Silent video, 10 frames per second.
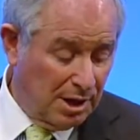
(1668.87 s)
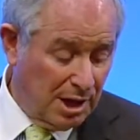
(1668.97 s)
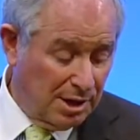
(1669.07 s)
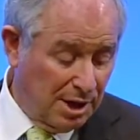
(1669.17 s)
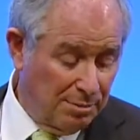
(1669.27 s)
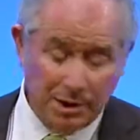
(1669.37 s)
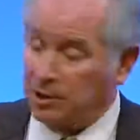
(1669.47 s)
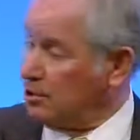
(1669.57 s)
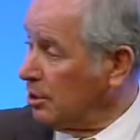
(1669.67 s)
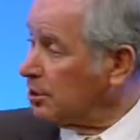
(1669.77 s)
economic
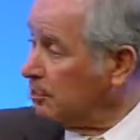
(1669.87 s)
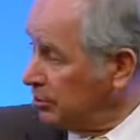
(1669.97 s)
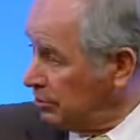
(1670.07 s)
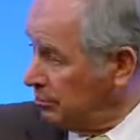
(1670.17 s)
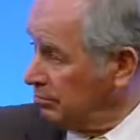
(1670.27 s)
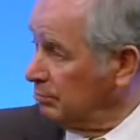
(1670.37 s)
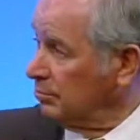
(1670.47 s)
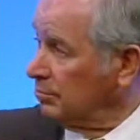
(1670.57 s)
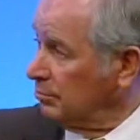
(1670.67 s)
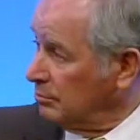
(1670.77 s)
adjustments
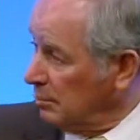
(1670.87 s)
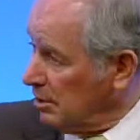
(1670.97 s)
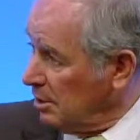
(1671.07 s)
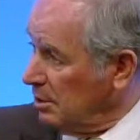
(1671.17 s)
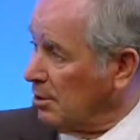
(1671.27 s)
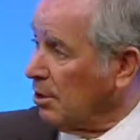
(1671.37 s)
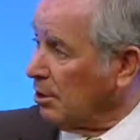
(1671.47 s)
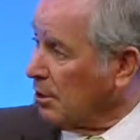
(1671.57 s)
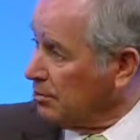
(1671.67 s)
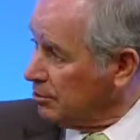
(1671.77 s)
in
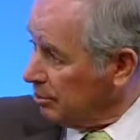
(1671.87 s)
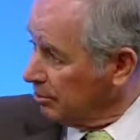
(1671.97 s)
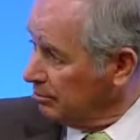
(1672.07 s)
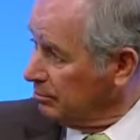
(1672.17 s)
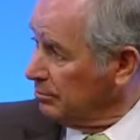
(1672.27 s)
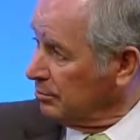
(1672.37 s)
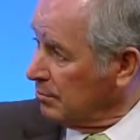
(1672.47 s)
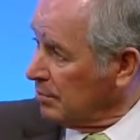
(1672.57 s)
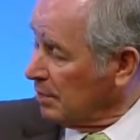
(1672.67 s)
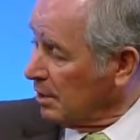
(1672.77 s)
our country.
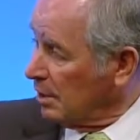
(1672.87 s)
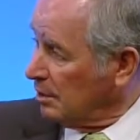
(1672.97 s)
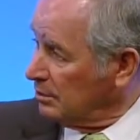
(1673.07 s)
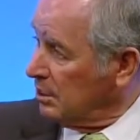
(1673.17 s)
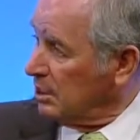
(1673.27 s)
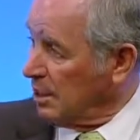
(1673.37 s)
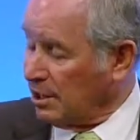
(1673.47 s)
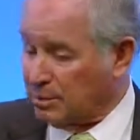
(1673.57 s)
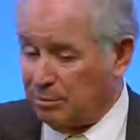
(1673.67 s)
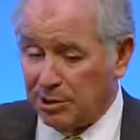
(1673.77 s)
And then he
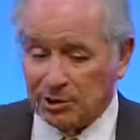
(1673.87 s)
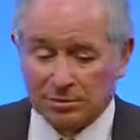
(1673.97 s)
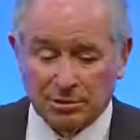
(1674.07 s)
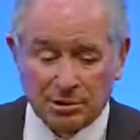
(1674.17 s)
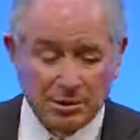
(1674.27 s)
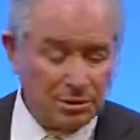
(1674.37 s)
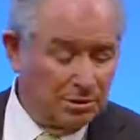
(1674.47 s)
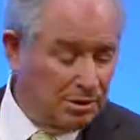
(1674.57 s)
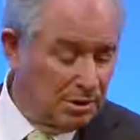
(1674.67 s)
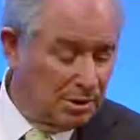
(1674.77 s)
asked me to
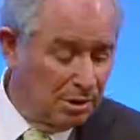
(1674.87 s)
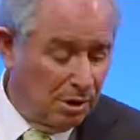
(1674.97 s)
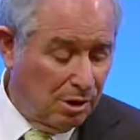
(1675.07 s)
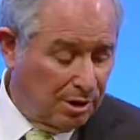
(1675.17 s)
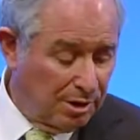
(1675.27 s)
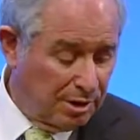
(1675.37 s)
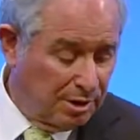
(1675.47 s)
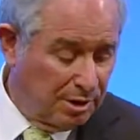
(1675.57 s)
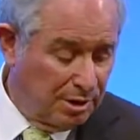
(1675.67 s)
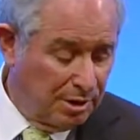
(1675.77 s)
call the
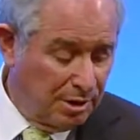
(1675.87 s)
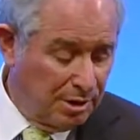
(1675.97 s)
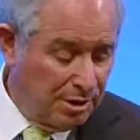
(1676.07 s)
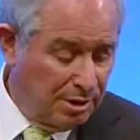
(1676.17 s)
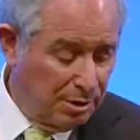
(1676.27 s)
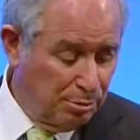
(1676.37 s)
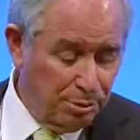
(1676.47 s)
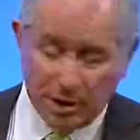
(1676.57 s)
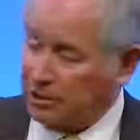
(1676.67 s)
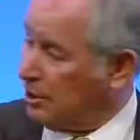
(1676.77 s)
new
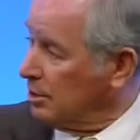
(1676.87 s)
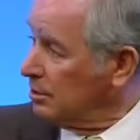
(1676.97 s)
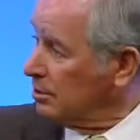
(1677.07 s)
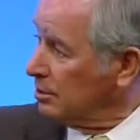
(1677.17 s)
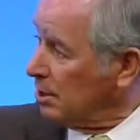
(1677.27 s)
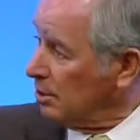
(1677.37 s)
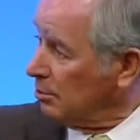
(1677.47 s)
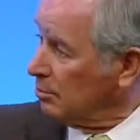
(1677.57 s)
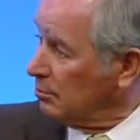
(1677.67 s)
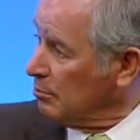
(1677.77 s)
president and tell
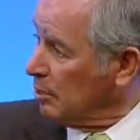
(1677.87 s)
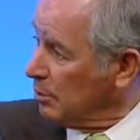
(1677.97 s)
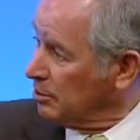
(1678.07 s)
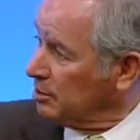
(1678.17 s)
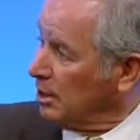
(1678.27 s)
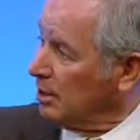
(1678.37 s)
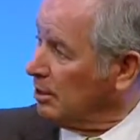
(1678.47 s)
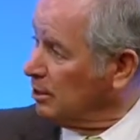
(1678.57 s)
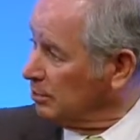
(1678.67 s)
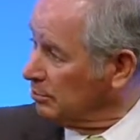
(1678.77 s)
him what he said
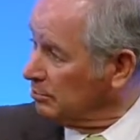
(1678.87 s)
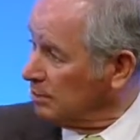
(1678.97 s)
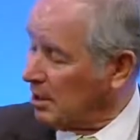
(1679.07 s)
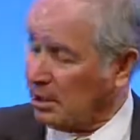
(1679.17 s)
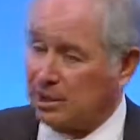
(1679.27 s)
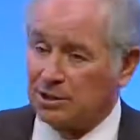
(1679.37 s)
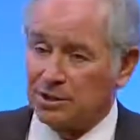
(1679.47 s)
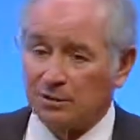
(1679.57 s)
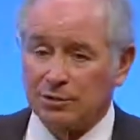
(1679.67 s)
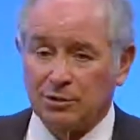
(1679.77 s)
and that kind of
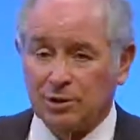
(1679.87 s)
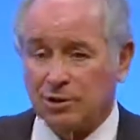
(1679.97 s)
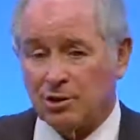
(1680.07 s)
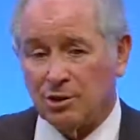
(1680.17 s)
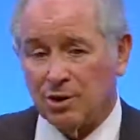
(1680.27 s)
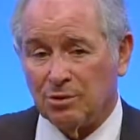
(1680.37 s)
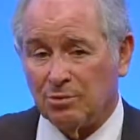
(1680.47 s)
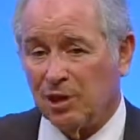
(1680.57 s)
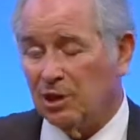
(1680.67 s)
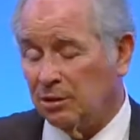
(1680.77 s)
stuff. So this started
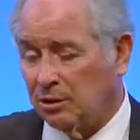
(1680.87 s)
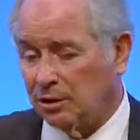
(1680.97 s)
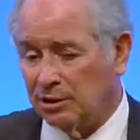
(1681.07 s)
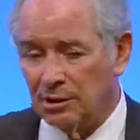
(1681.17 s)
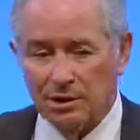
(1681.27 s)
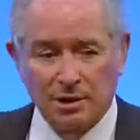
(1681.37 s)
me on